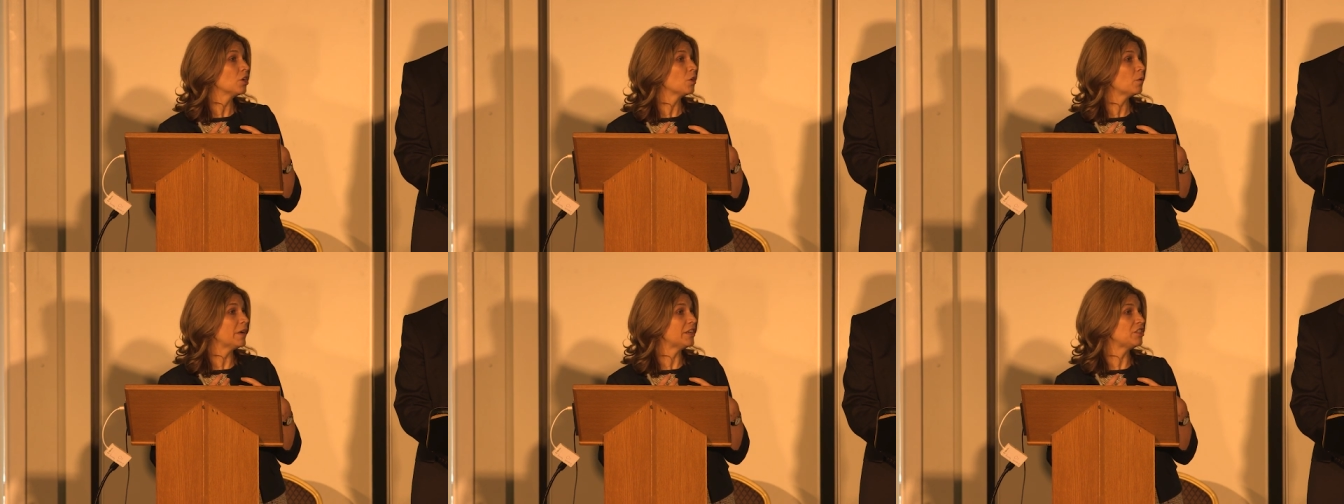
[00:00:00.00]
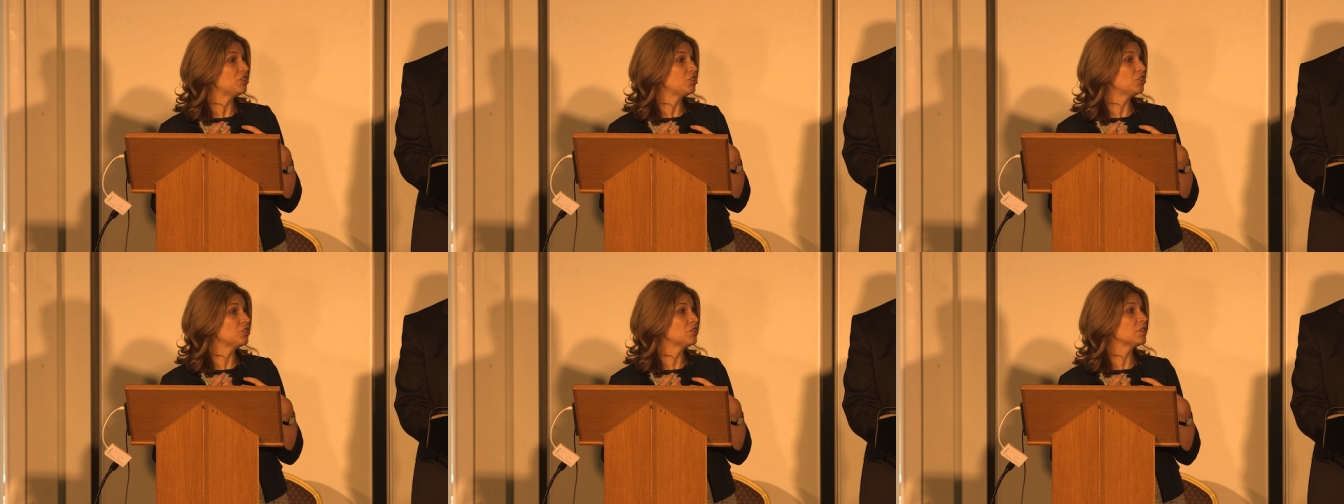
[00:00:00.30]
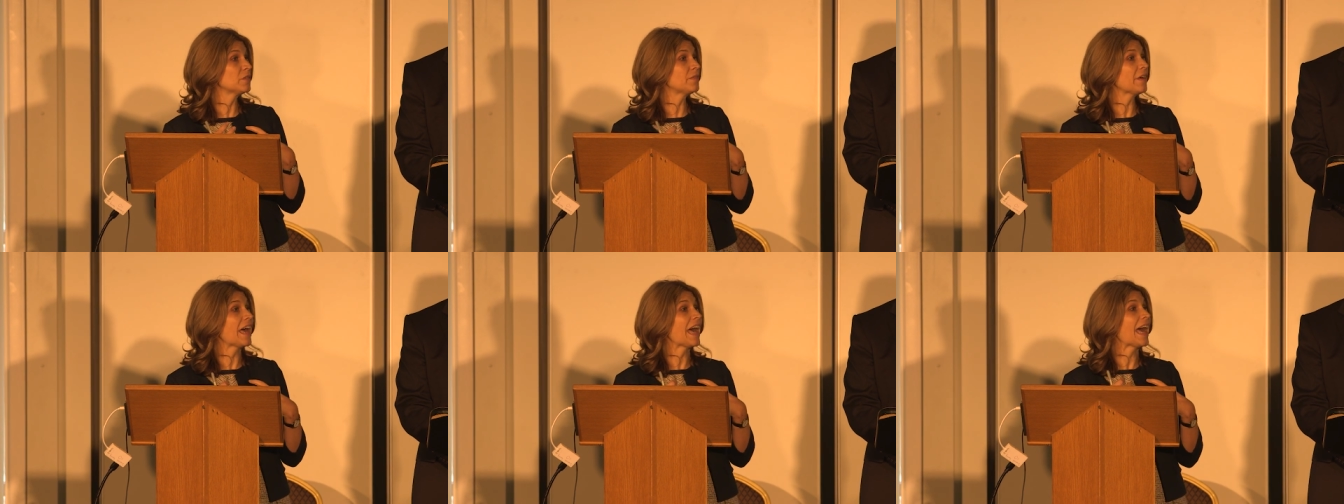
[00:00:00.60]

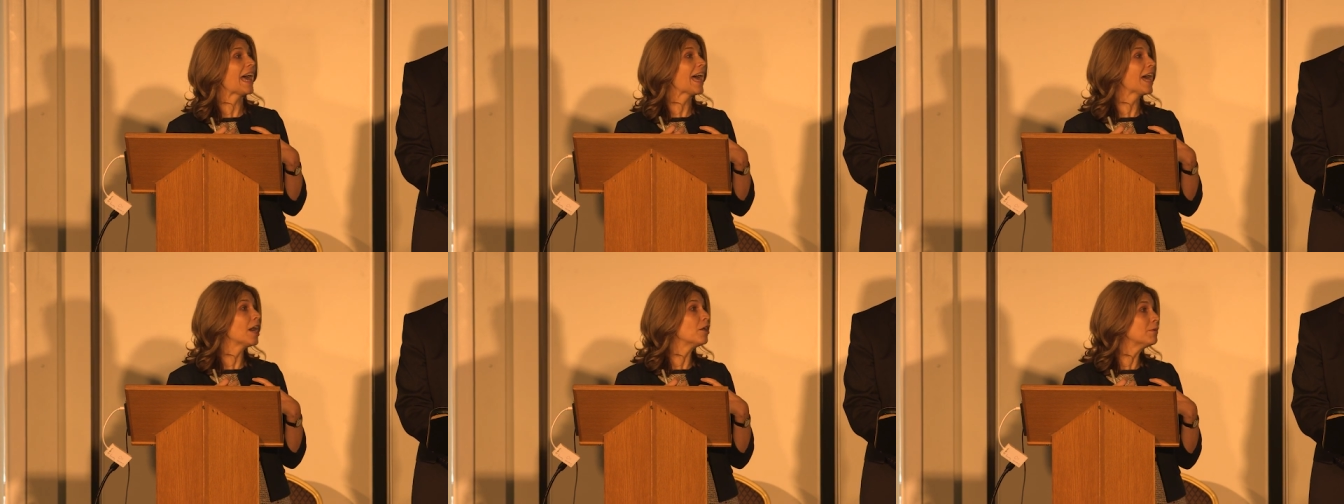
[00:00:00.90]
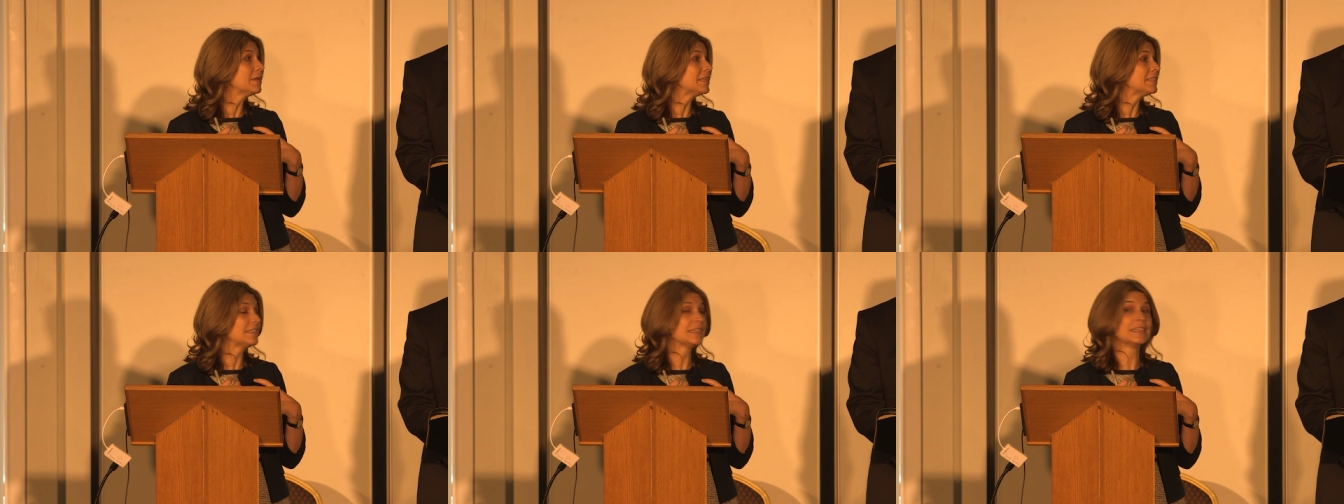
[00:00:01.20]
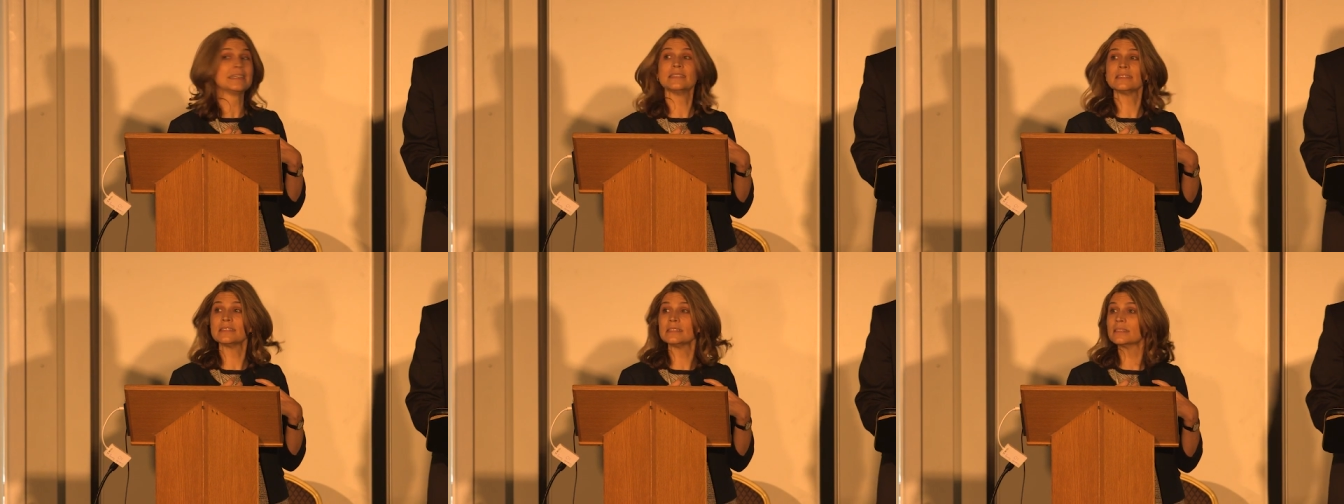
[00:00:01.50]
questions of how it
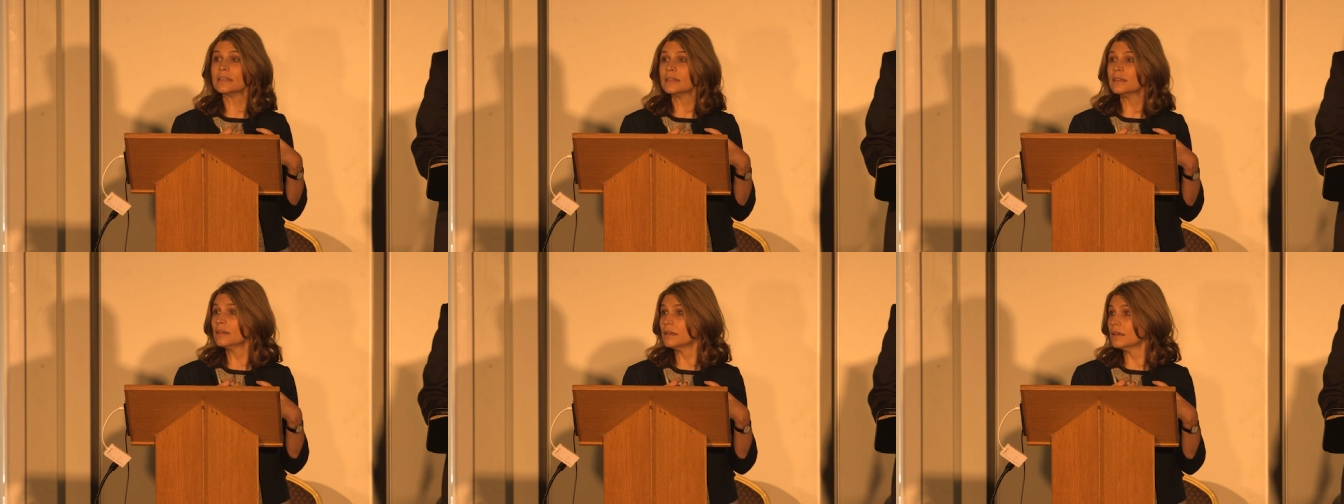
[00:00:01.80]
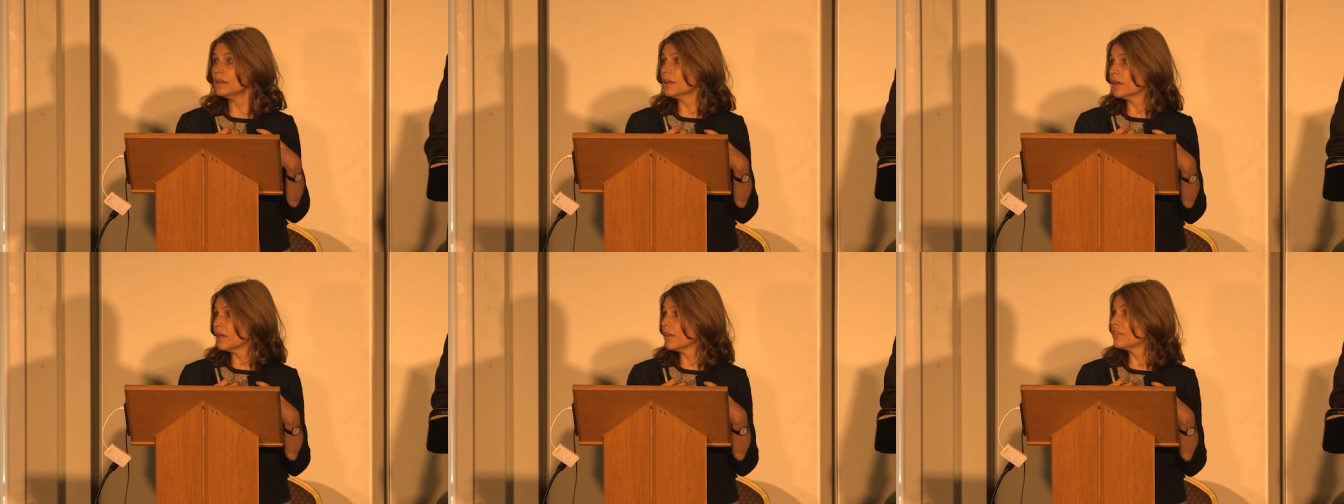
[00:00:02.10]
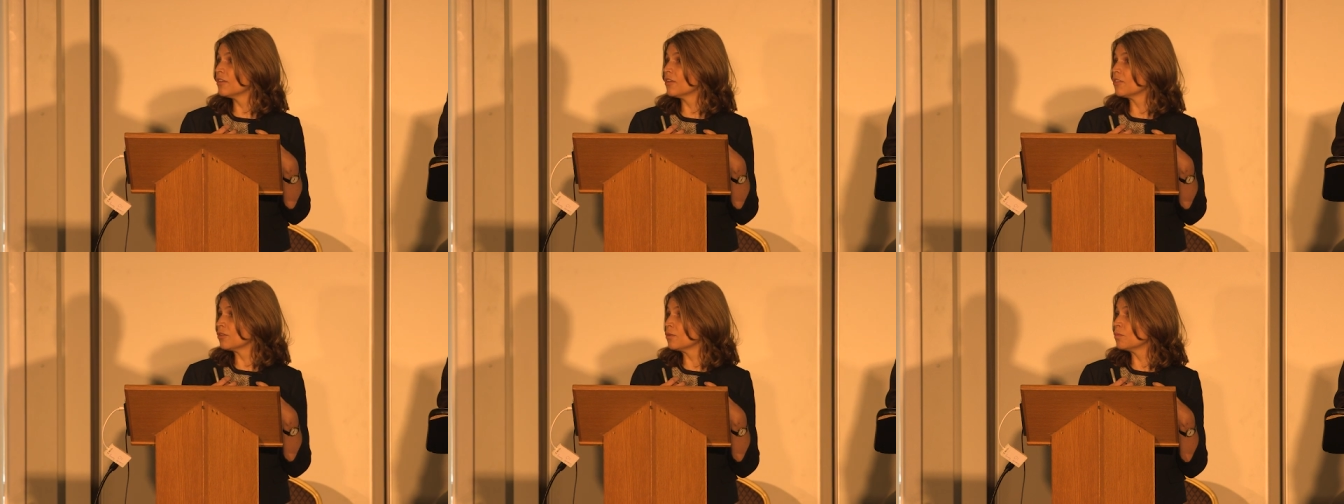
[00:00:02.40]
is
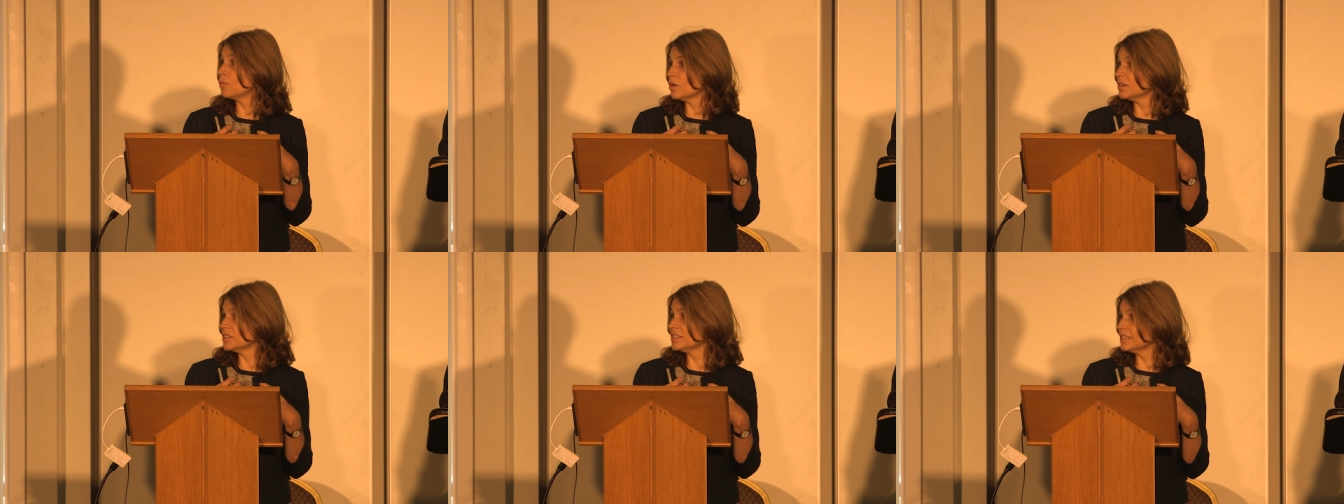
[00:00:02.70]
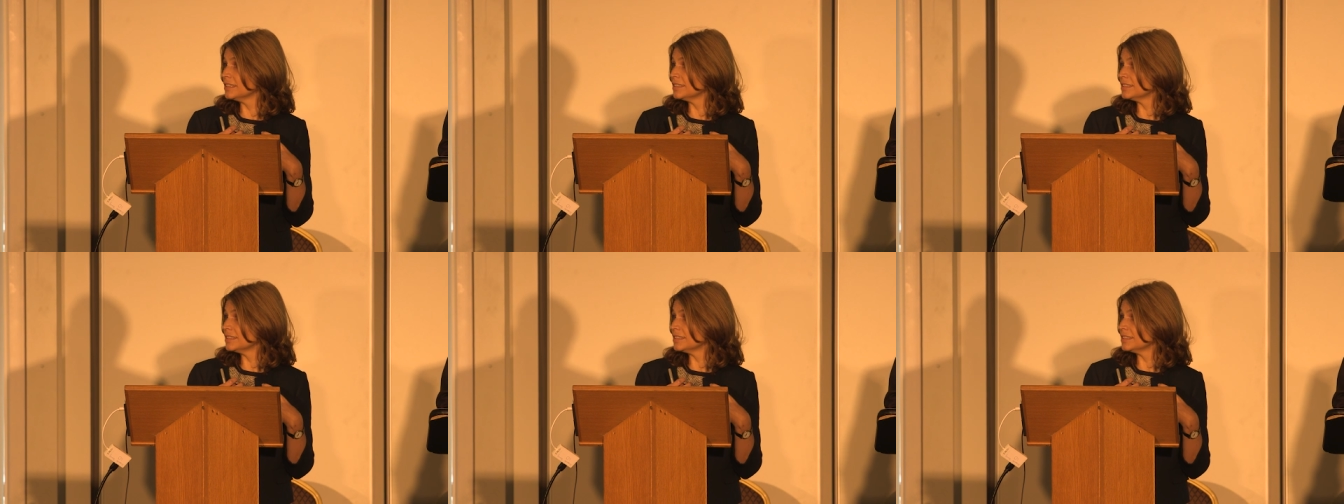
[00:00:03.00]
that the what